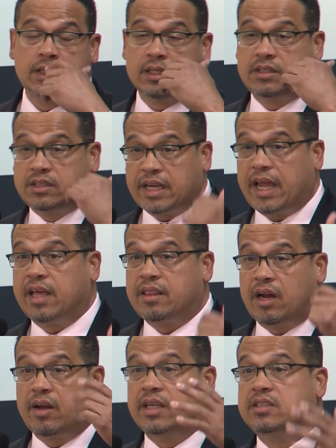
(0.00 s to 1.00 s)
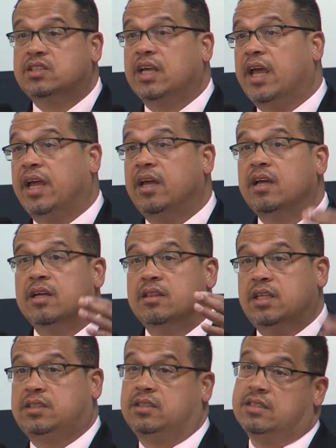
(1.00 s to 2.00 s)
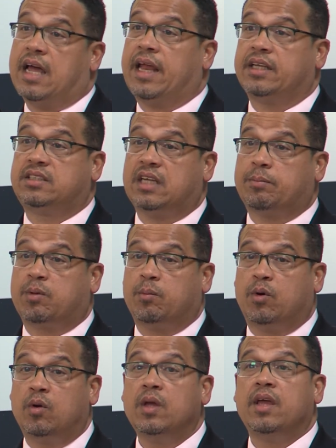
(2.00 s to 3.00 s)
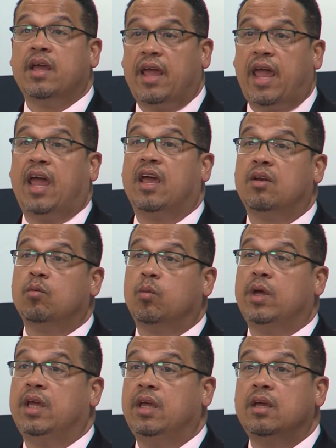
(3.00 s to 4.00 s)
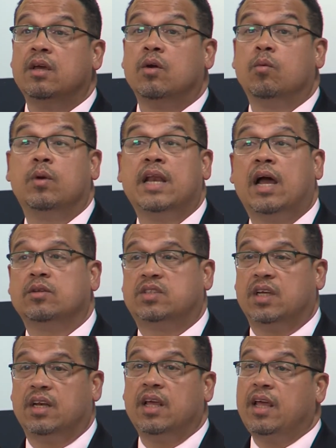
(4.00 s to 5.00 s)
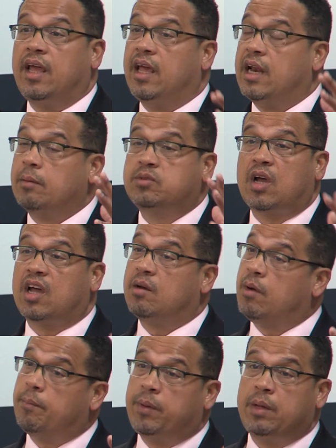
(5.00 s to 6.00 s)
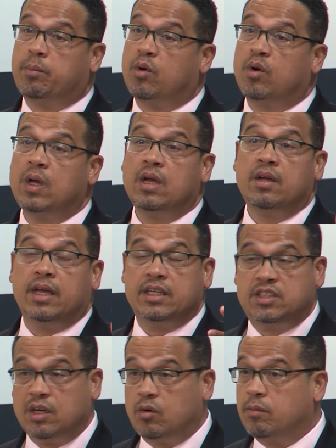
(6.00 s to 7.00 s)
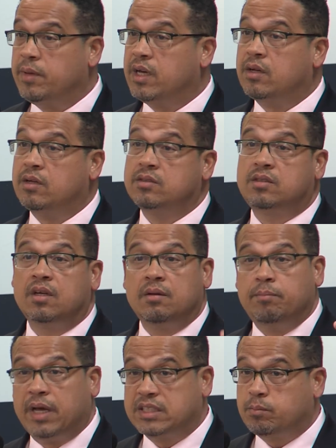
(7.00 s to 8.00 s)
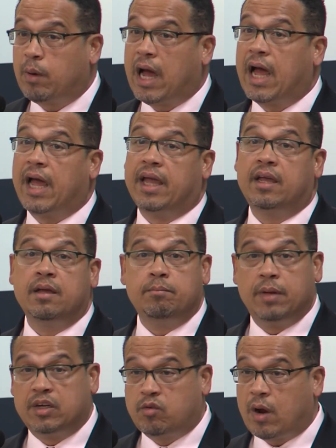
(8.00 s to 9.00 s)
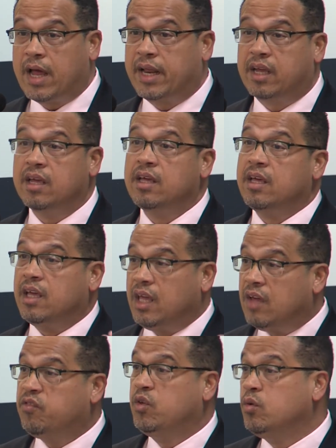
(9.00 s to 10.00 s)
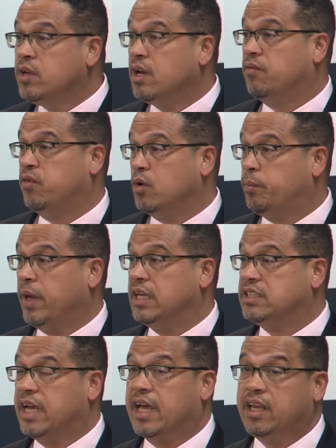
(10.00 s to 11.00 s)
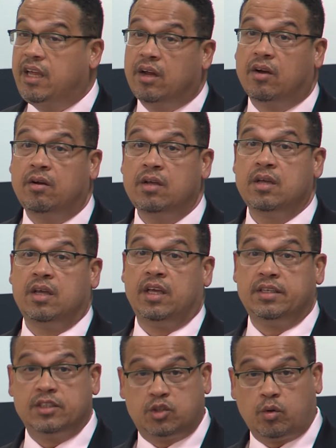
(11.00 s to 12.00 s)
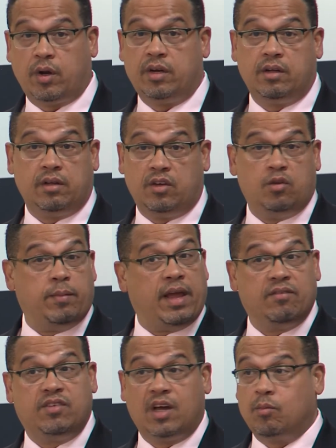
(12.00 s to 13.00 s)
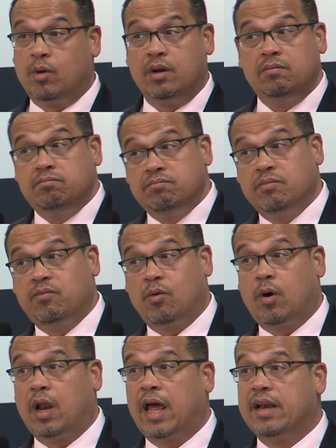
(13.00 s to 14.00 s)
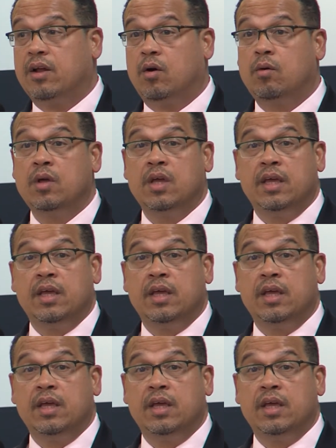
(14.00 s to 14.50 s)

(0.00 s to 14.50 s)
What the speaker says: to stand there and say, this is not acceptable, and we renounce it. And I'm talking about people at General Mills, Best Buy, Medtronic. If you did a full-page ad here in Detroit, and you may have done one for all I know,